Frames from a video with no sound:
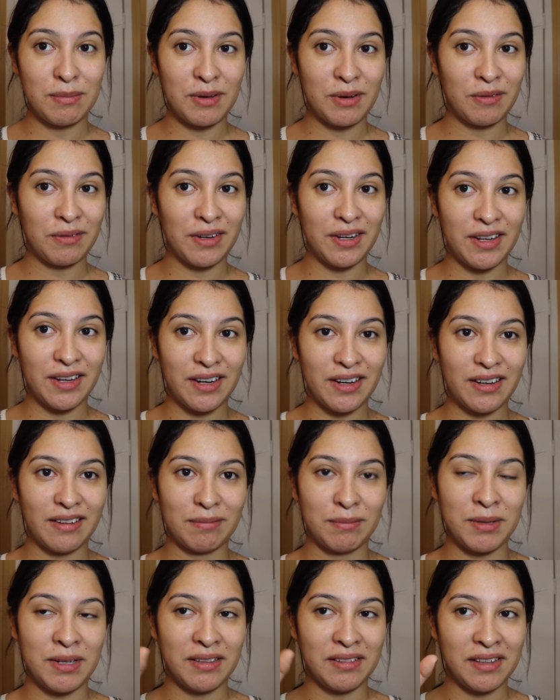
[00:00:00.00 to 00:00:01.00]
be over here.
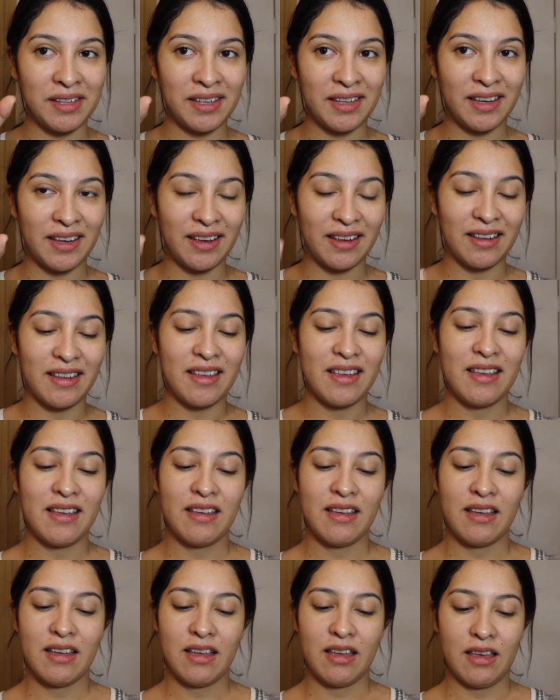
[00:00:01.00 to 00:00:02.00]
I'm gonna link it.
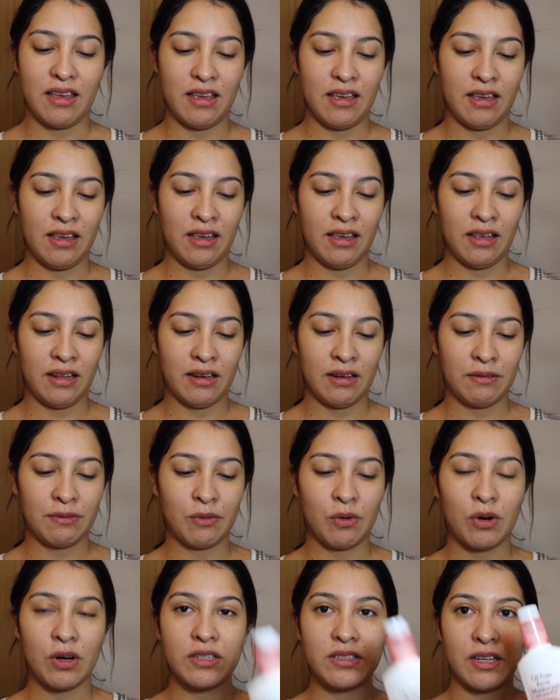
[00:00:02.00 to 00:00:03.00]
And
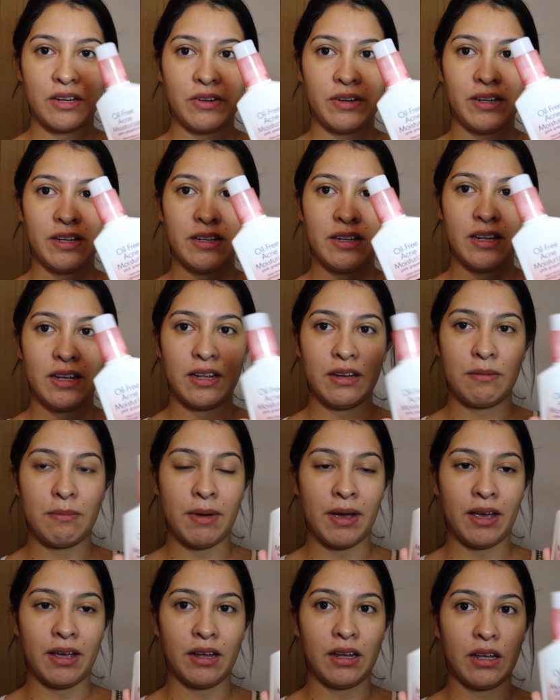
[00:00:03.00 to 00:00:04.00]
of course I already
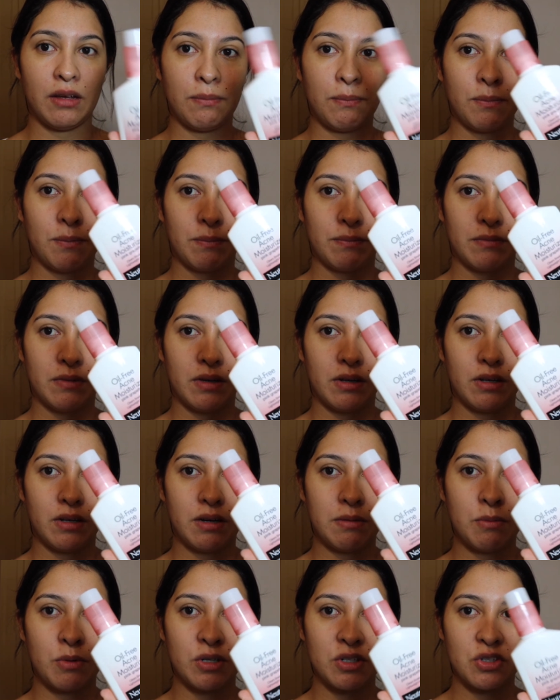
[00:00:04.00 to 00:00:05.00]

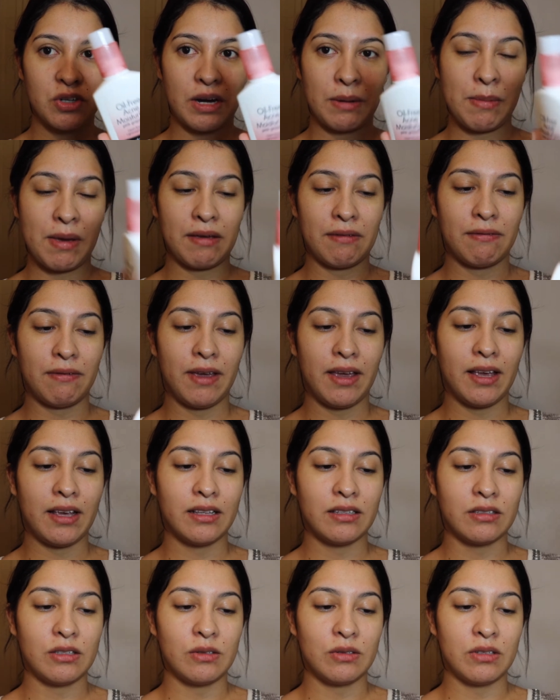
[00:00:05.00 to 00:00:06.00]
moisturized my
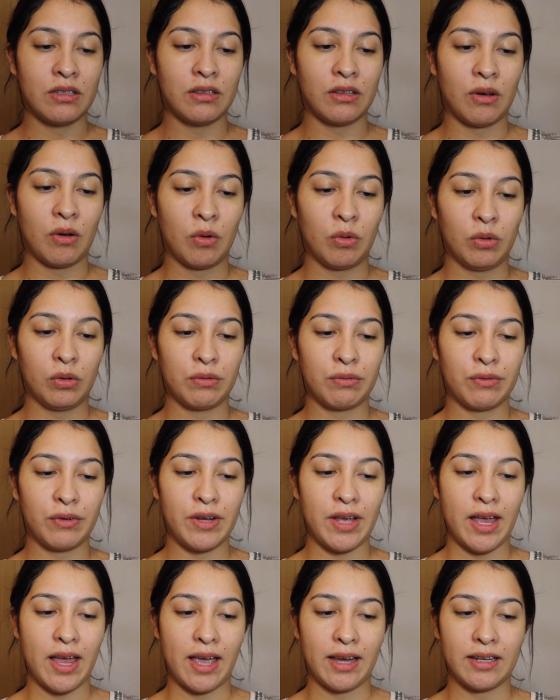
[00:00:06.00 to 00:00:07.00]
face using the
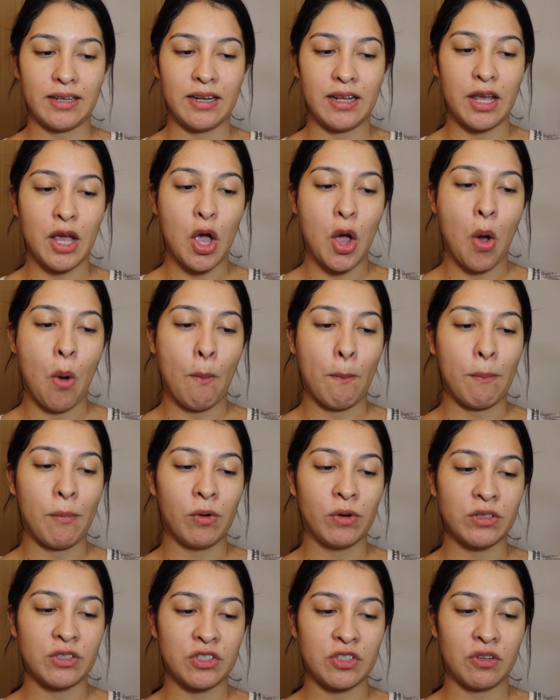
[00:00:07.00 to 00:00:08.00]
oil-free acne
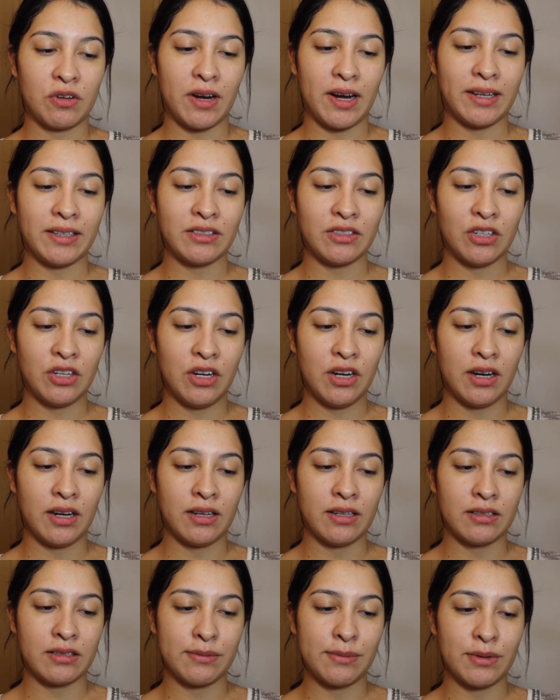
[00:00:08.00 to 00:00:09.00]
moisturizer,
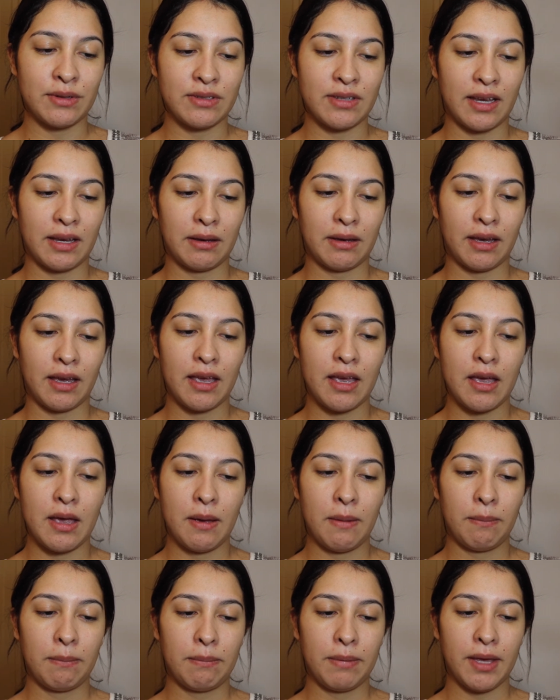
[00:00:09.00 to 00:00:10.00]
and it smells like
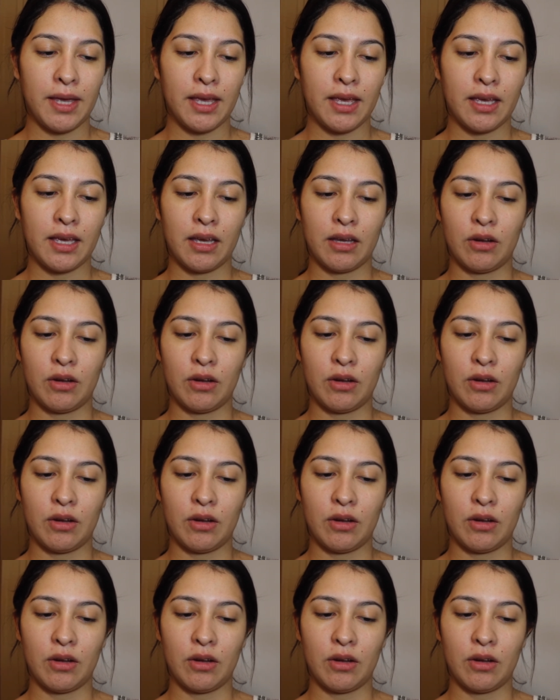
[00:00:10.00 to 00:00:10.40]
pink